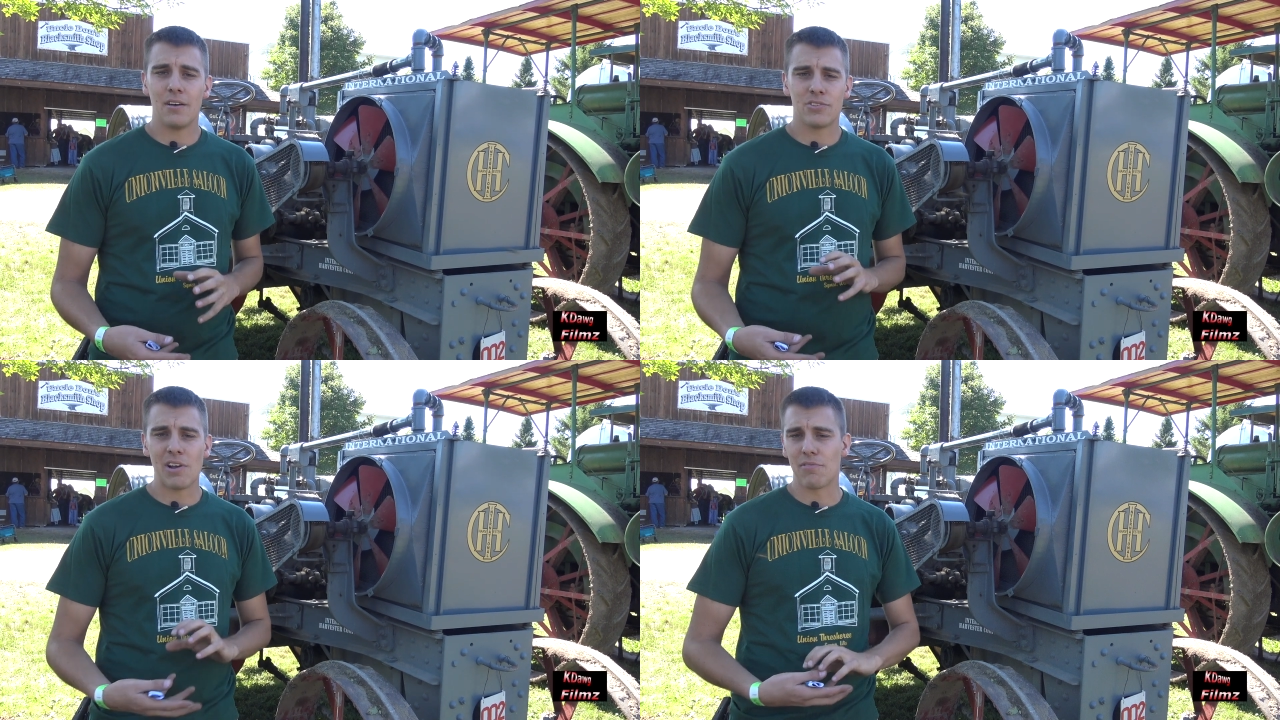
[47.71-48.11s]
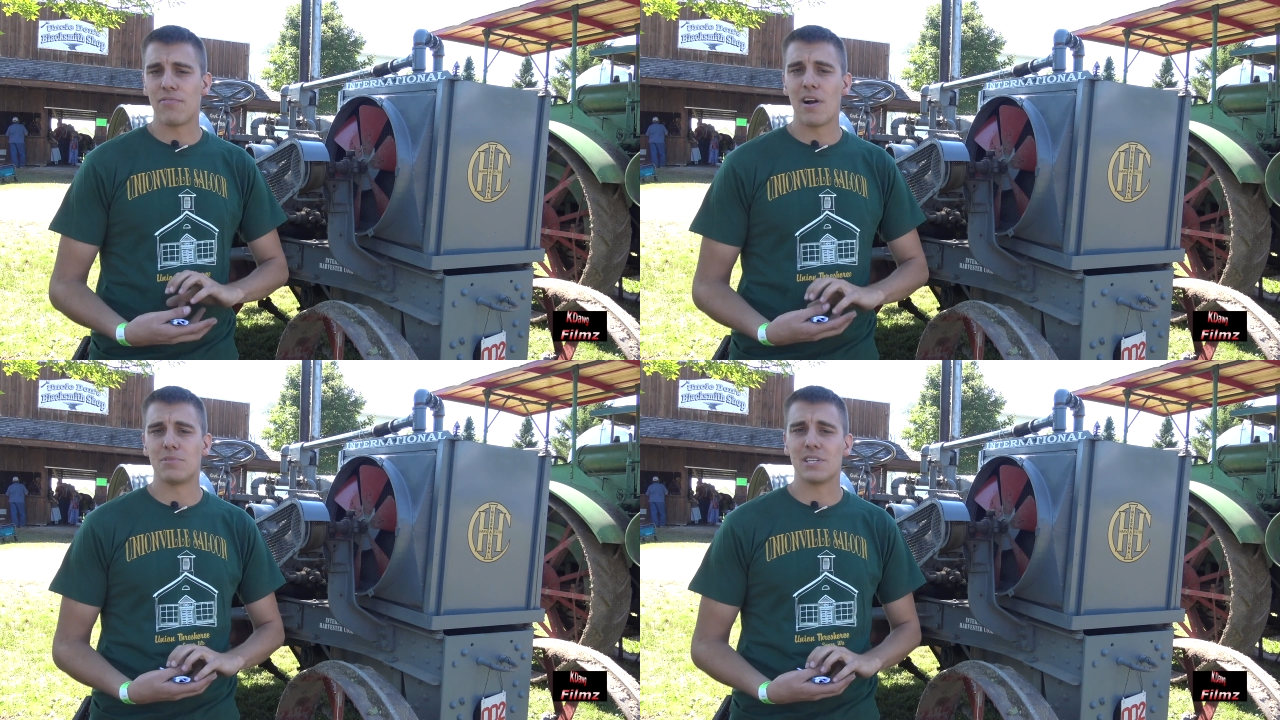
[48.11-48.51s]
Several
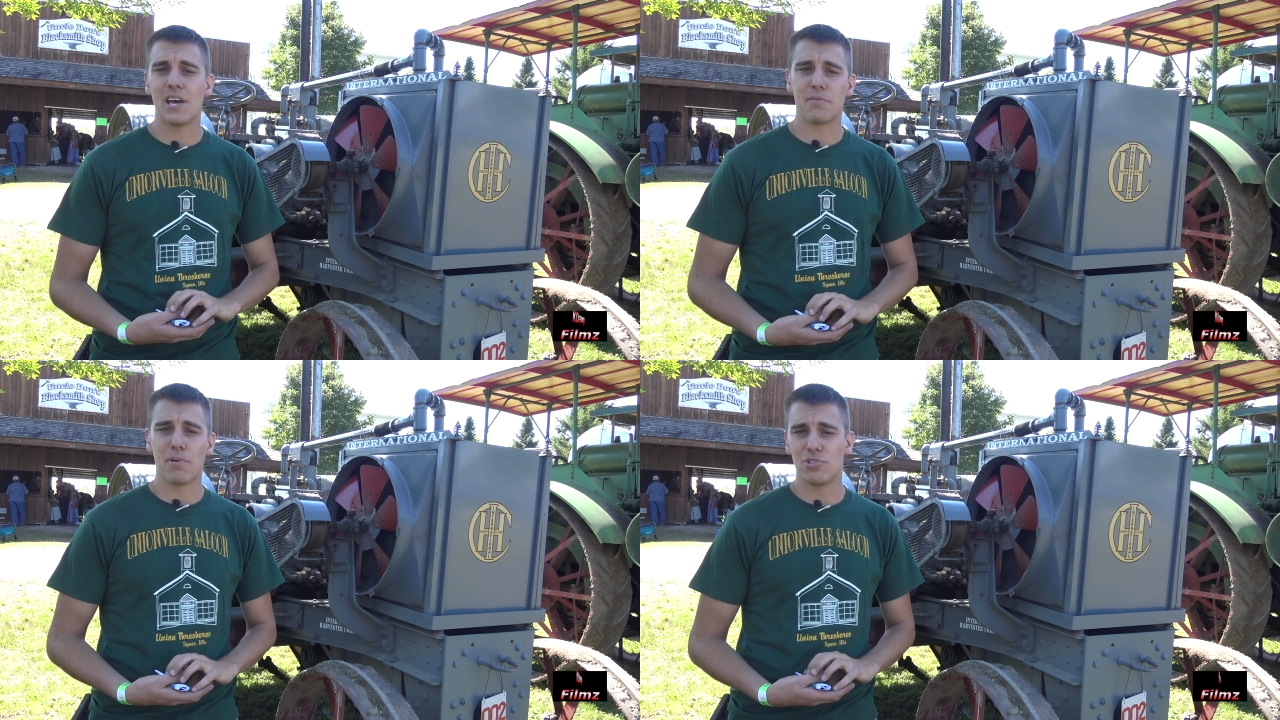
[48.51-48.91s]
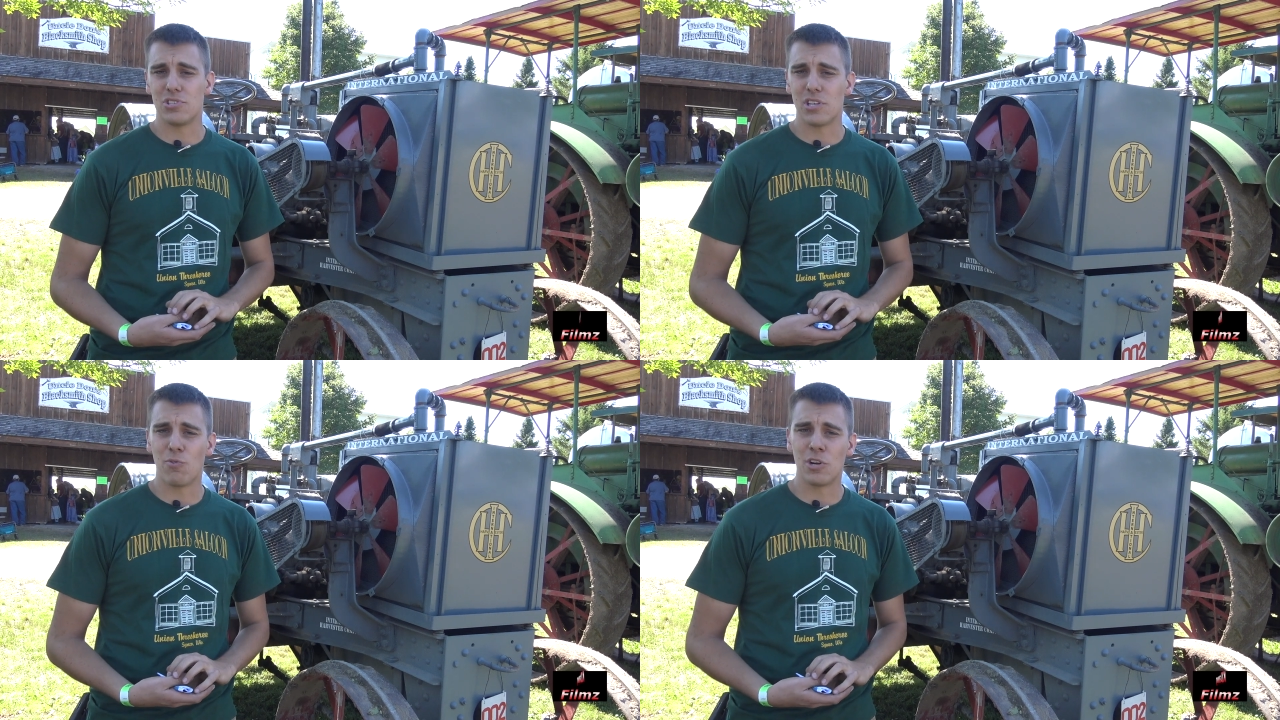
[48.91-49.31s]
farms together
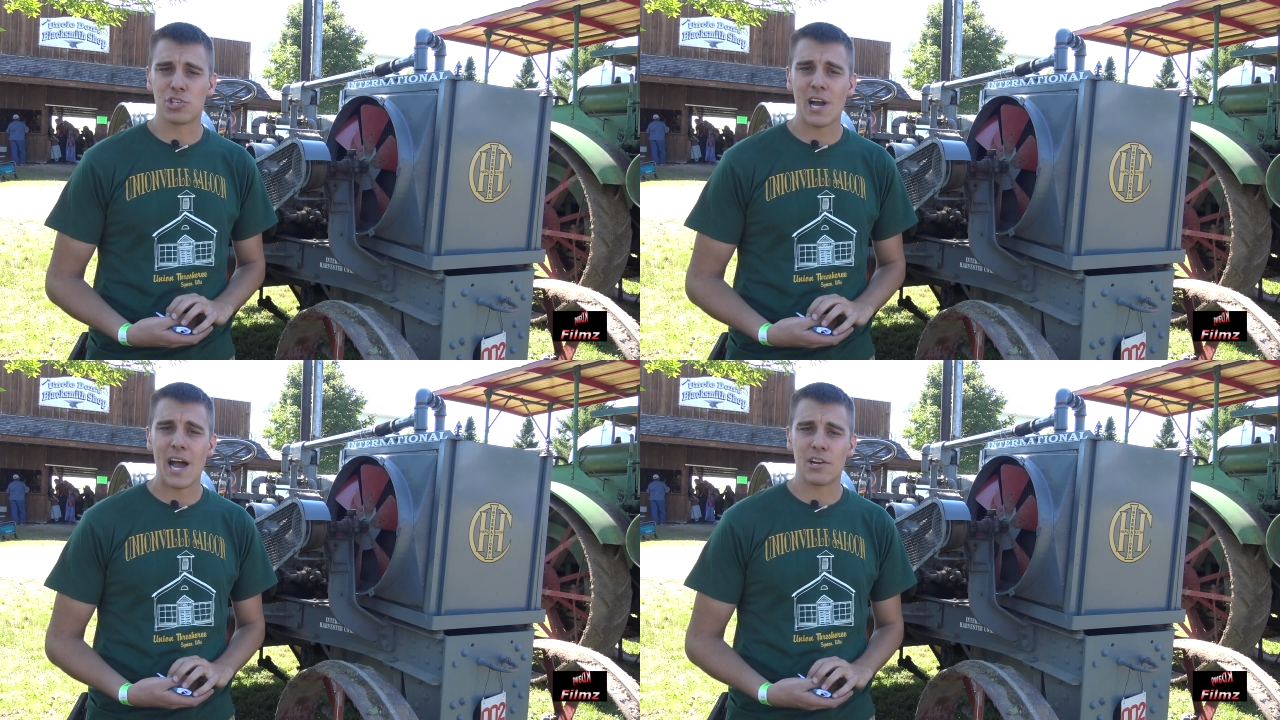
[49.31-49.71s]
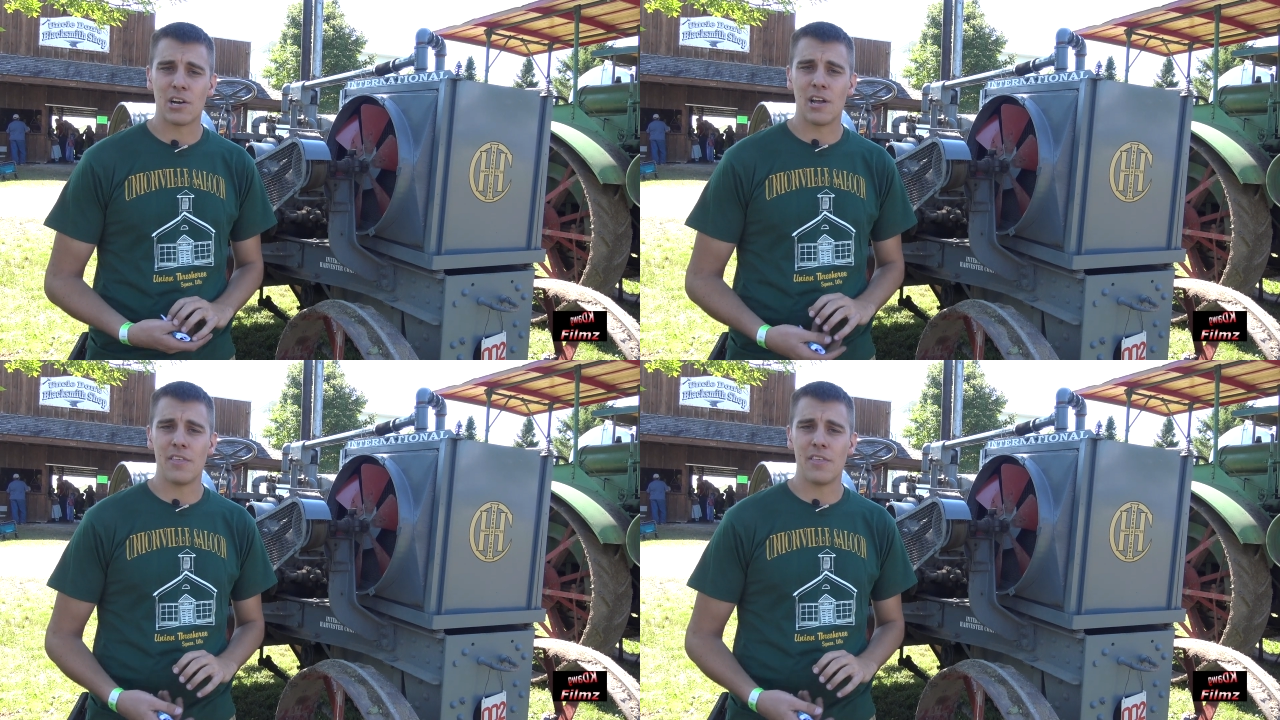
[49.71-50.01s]
purchasing one tractor,